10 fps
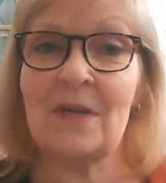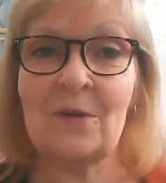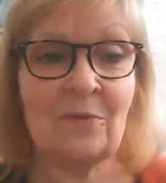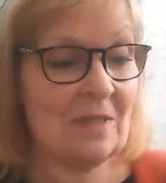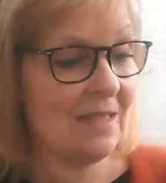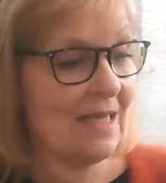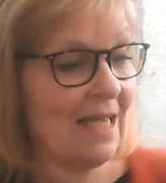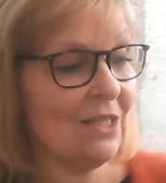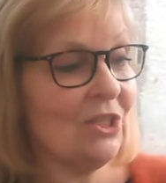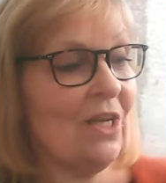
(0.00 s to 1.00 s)
now for
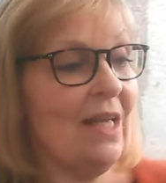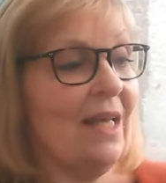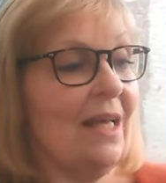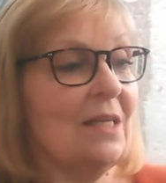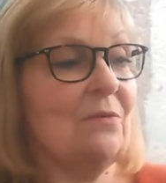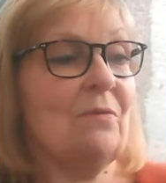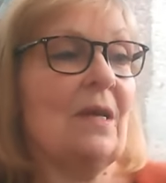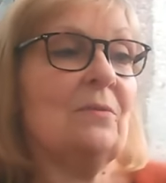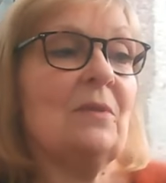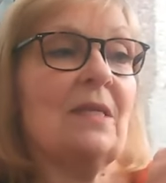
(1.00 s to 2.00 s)
stash, and I
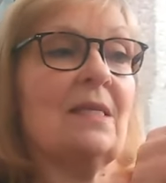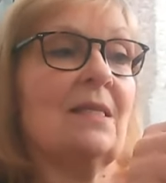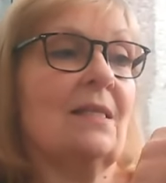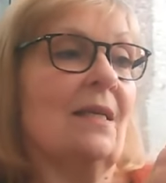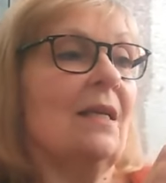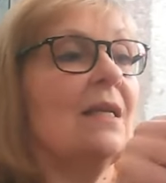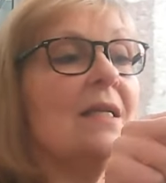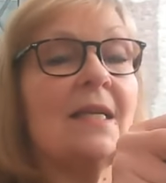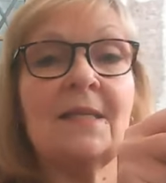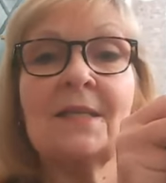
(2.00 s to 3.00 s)
found this
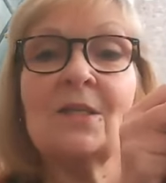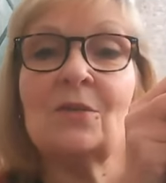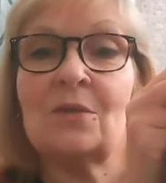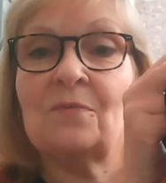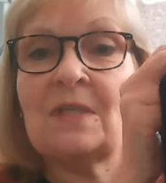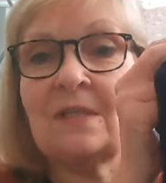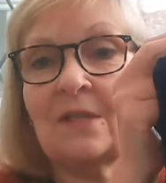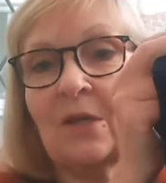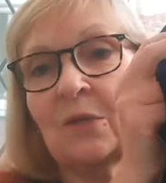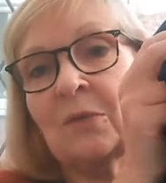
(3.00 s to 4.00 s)
Linen Look
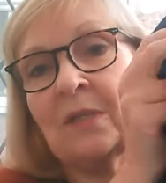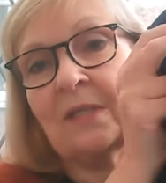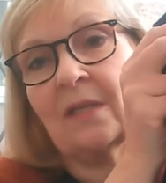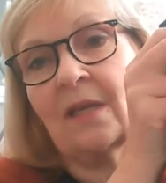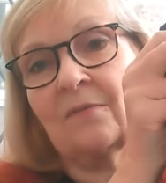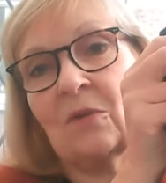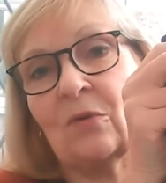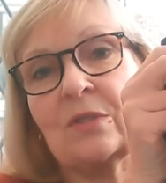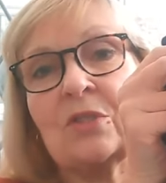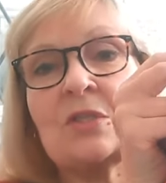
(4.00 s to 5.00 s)
Viscose. I've
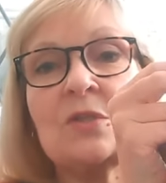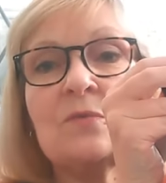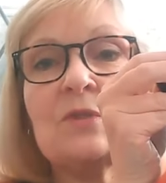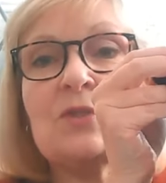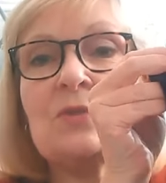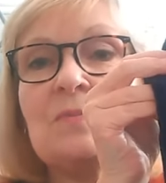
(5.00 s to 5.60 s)
got just over two